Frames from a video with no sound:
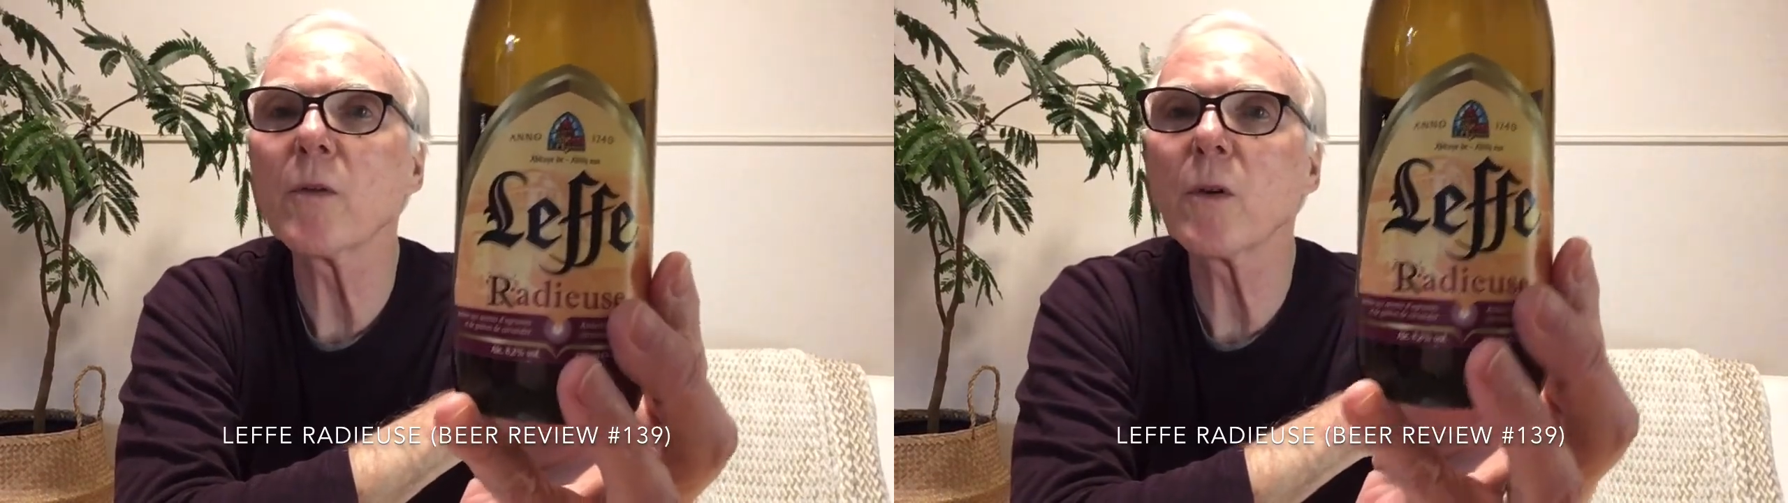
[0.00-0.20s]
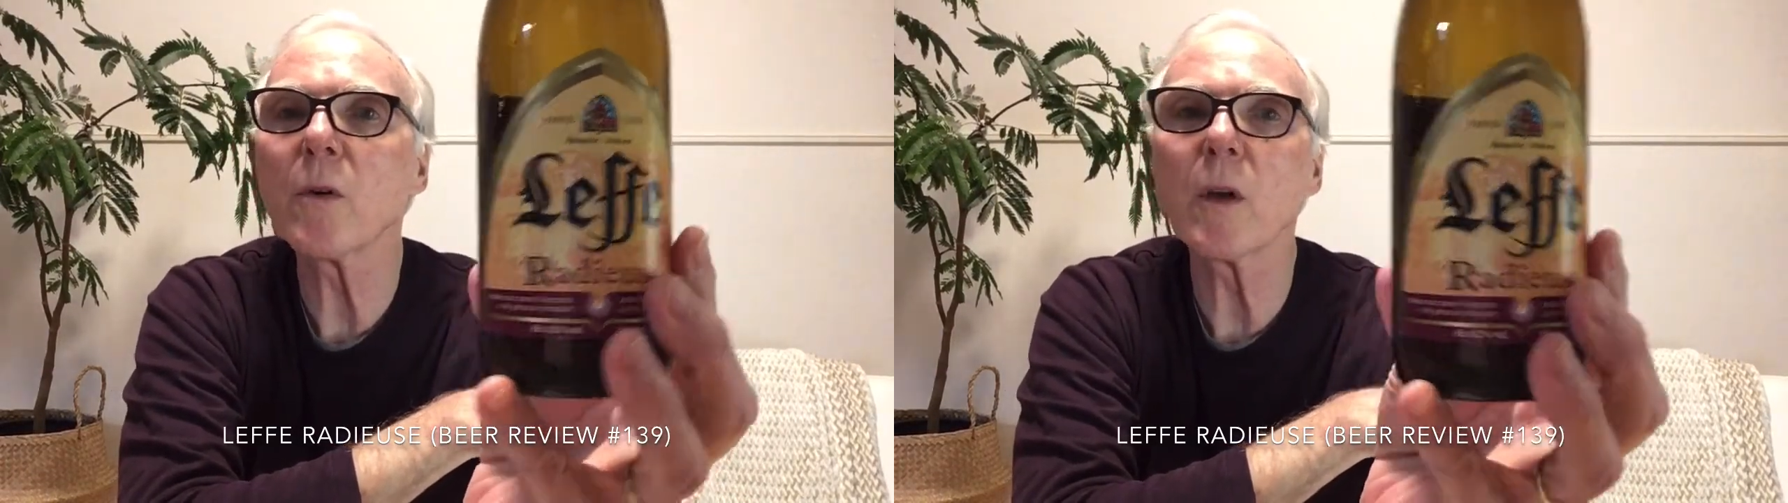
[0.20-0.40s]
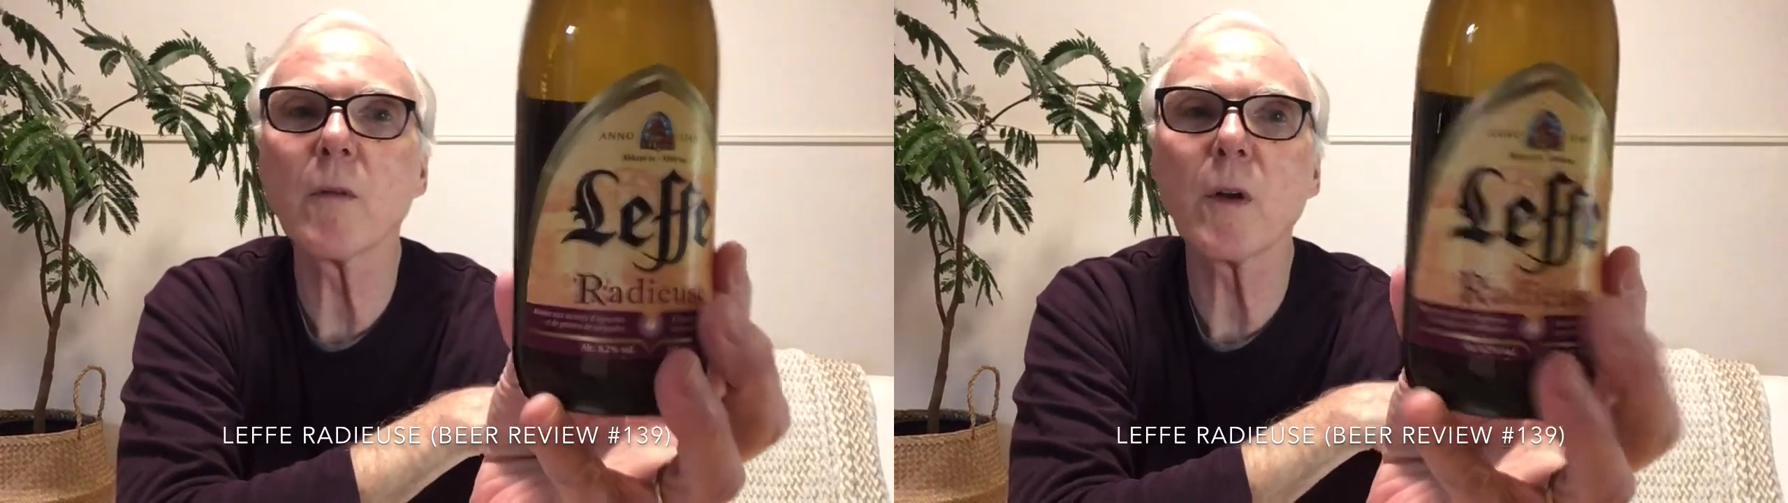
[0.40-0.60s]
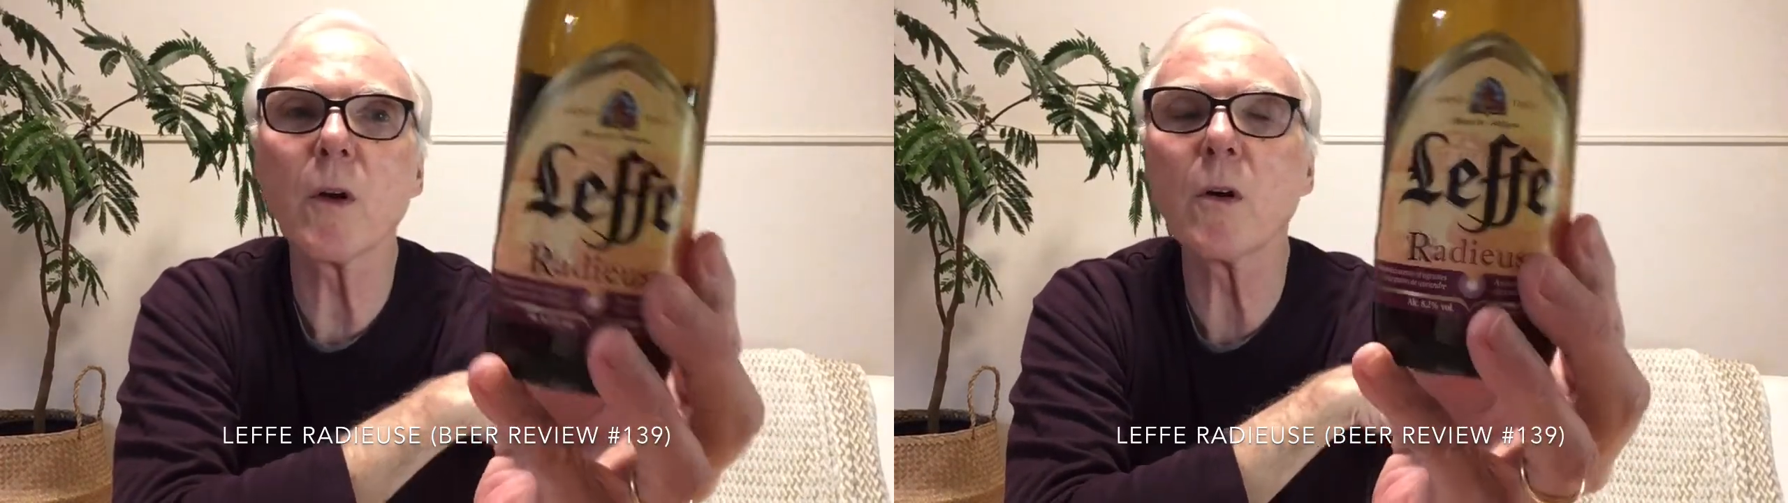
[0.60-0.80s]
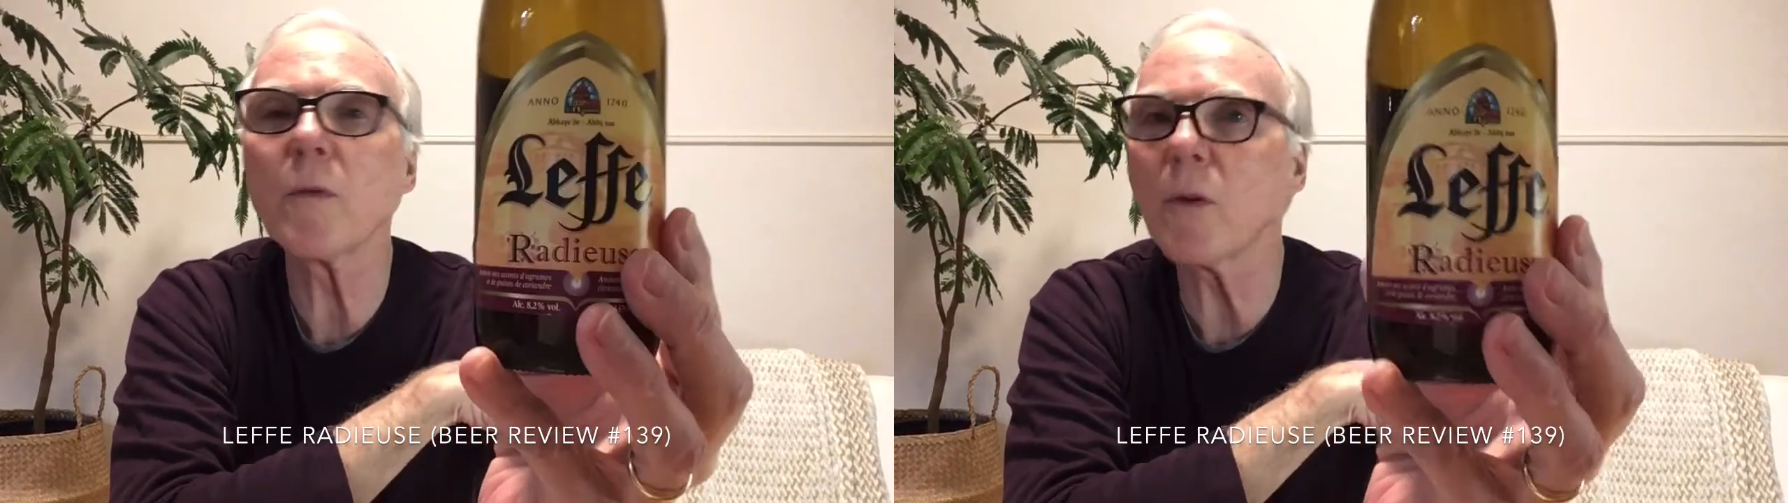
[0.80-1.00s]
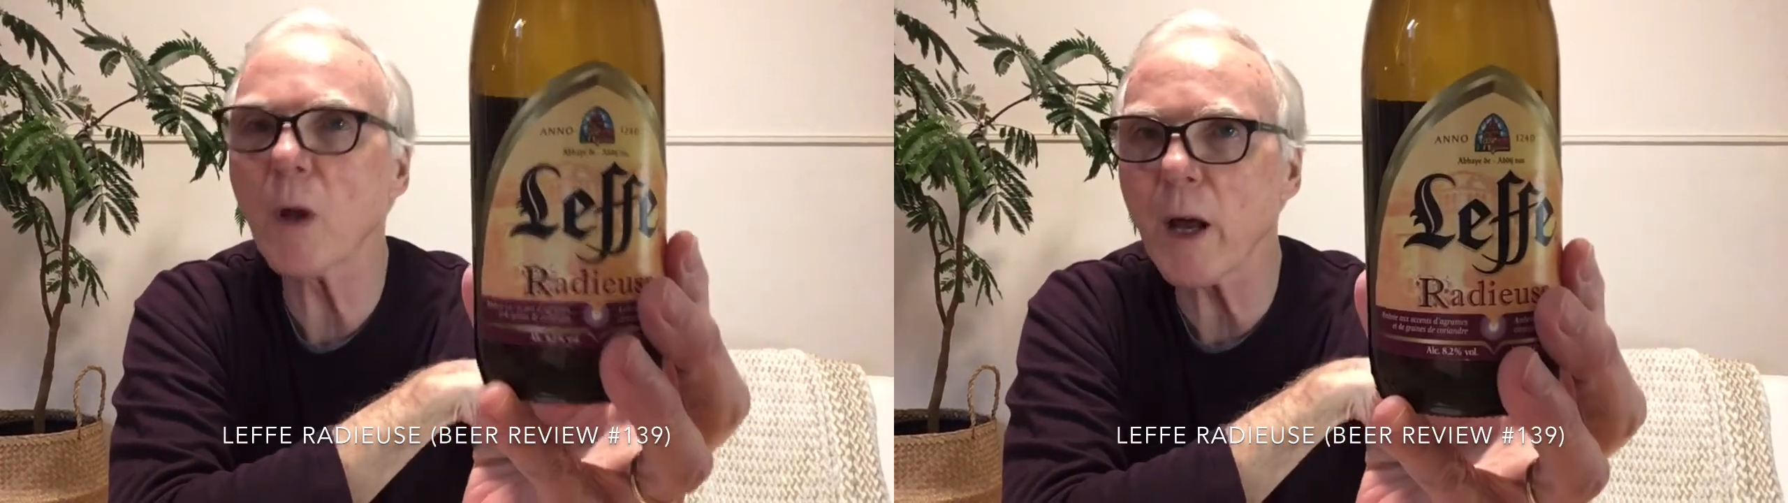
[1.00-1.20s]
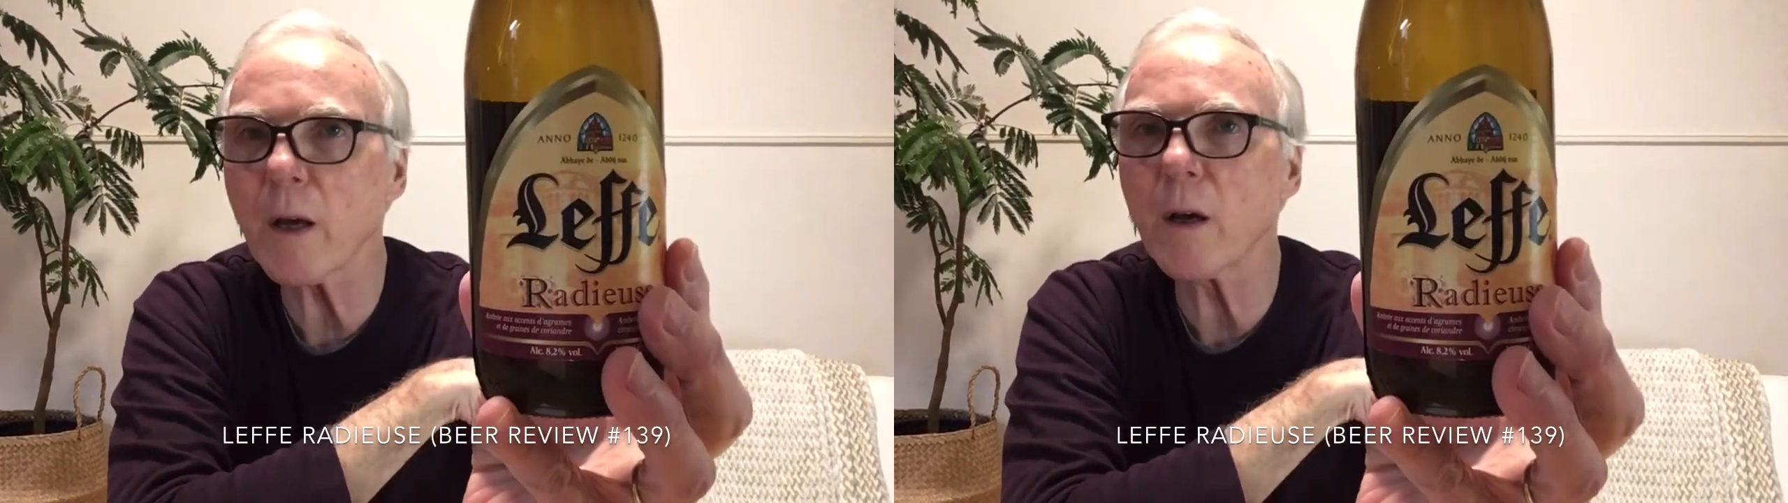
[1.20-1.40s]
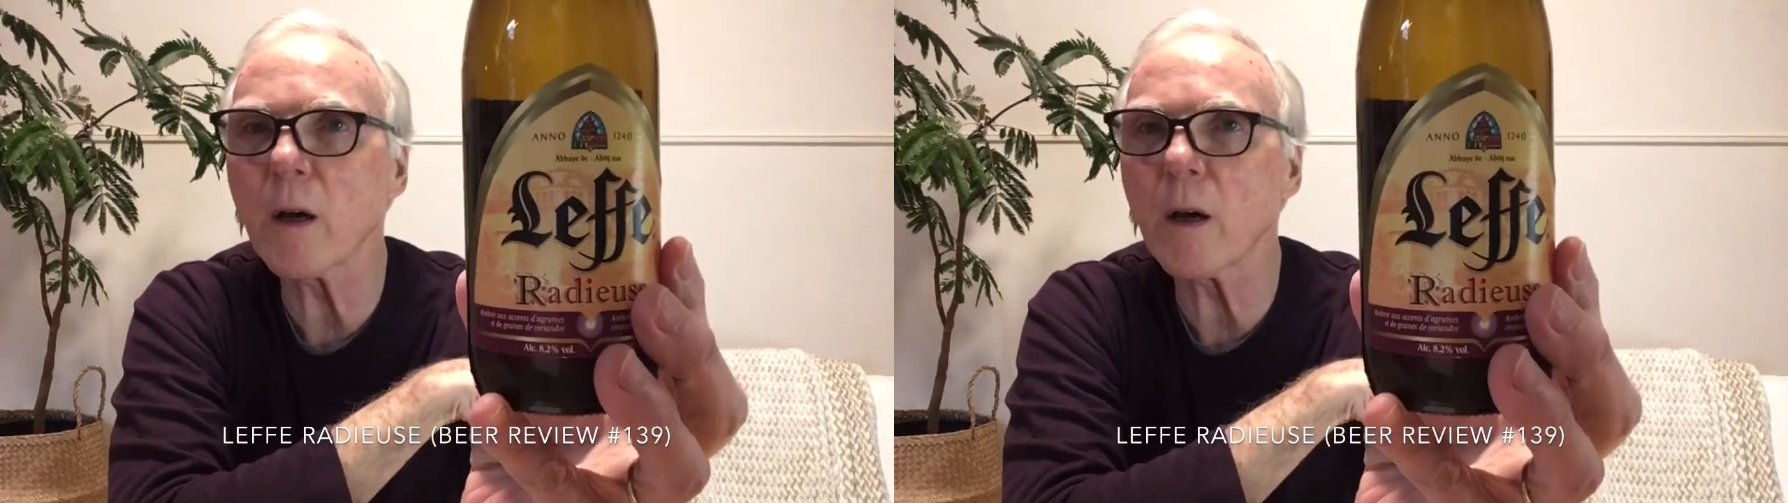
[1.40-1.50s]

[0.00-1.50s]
so give it a go if you like.